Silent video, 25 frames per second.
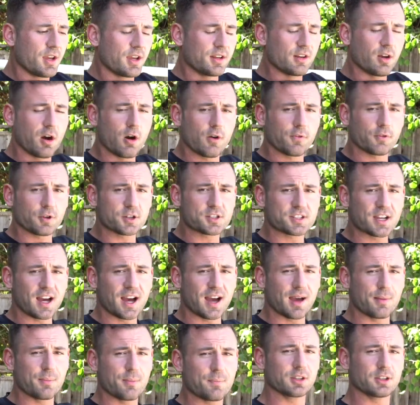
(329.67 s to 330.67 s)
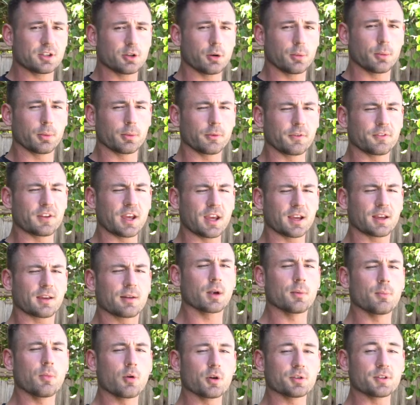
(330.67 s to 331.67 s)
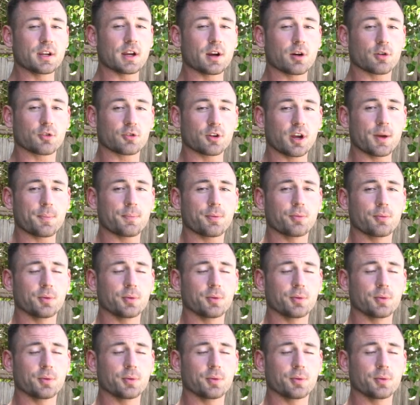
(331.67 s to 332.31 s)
And over time, you'll be able to take a more narrow grip